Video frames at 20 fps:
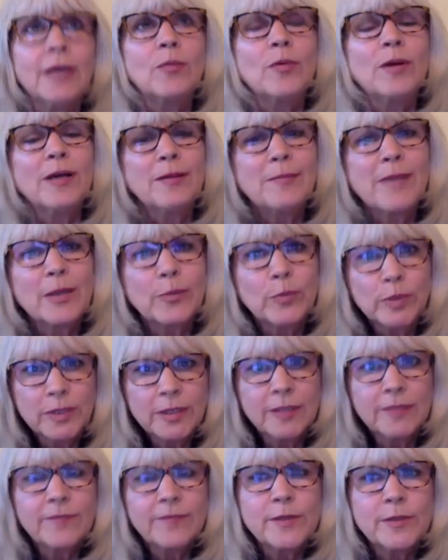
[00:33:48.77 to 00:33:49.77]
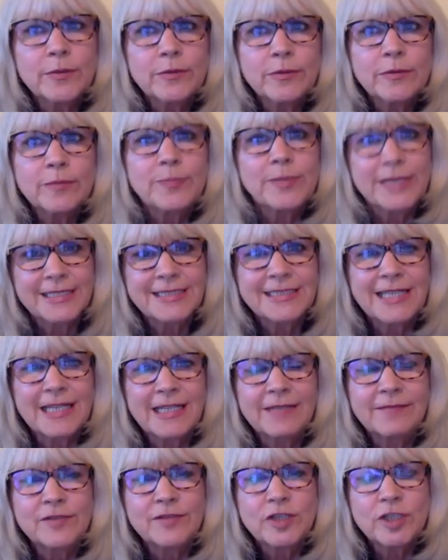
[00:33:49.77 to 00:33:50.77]
Well, my worldview, because I
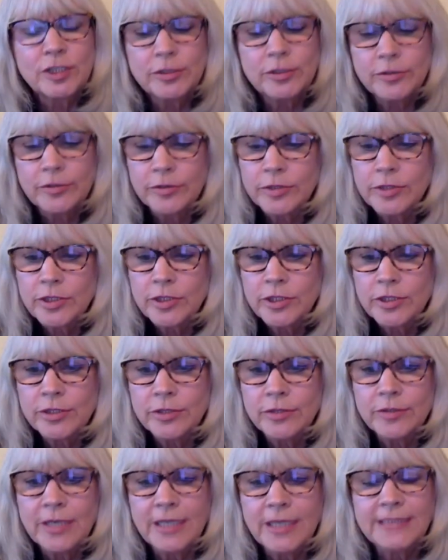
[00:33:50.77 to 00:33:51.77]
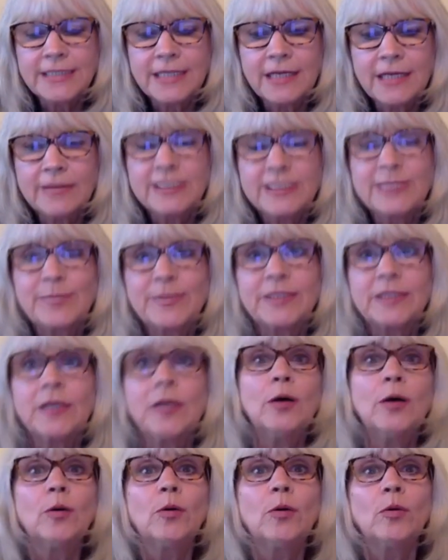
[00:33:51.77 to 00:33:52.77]
have children too, has always been
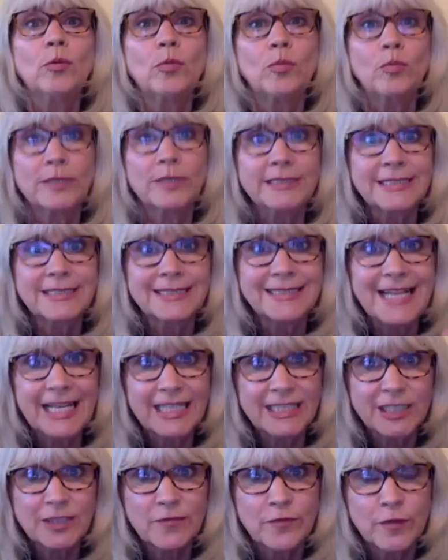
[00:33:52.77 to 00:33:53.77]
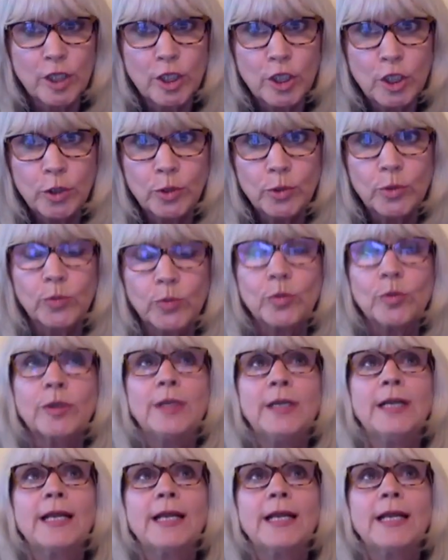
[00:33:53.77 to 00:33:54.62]
oh, what's next for you?